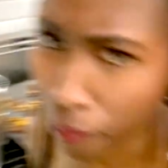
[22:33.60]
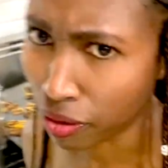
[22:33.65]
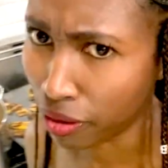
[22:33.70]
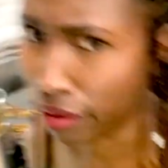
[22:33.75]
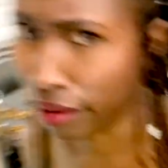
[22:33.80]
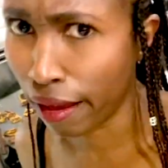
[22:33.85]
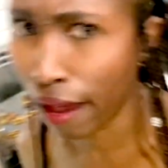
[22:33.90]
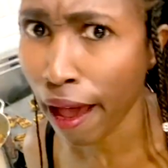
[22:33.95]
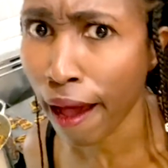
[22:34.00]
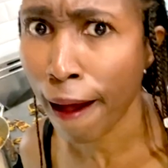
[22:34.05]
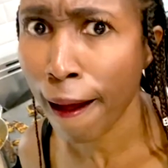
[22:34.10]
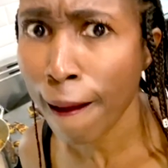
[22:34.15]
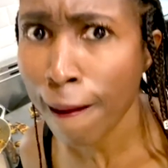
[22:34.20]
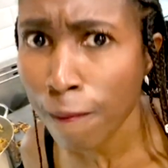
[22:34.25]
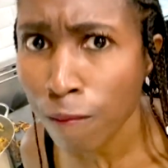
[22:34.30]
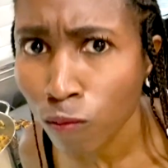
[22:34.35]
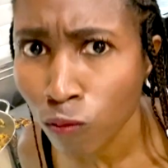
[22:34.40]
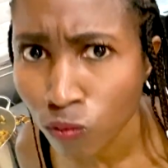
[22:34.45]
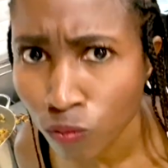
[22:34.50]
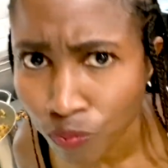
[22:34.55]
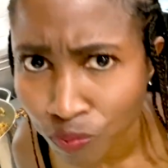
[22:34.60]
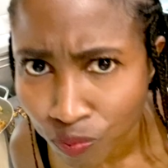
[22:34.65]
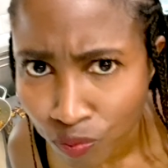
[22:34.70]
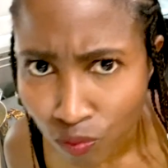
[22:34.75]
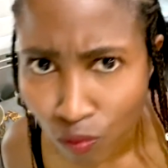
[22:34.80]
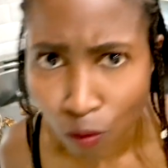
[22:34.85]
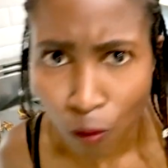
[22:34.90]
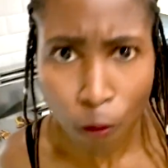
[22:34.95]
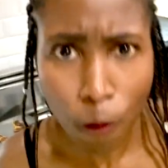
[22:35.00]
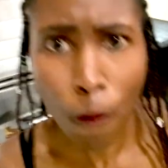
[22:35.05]
Yeah.
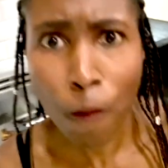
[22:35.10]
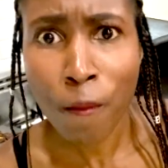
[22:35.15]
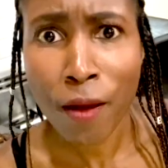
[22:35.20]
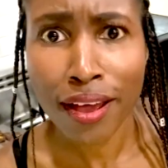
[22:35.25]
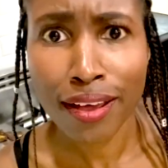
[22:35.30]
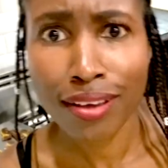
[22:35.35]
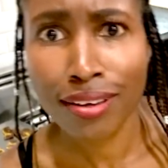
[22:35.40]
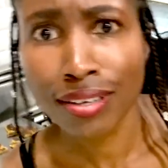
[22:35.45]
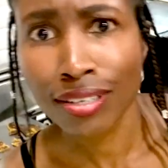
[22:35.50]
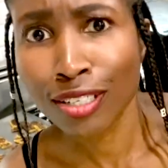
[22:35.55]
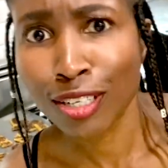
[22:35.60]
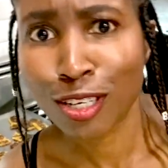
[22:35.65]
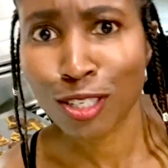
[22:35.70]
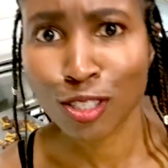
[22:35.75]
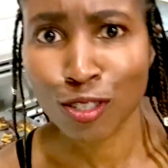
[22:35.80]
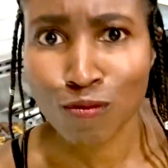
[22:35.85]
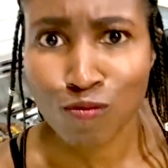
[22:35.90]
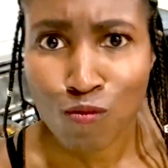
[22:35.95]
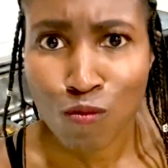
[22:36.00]
Oh my goodness.